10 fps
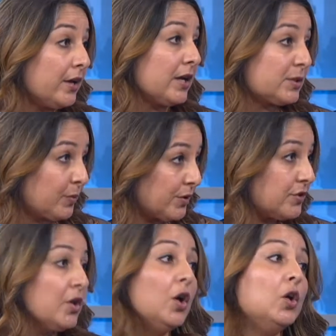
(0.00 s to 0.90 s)
experts
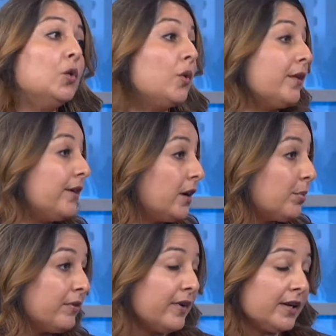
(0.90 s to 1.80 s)
who are there
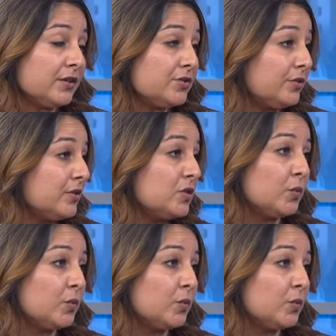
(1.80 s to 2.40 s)
providing students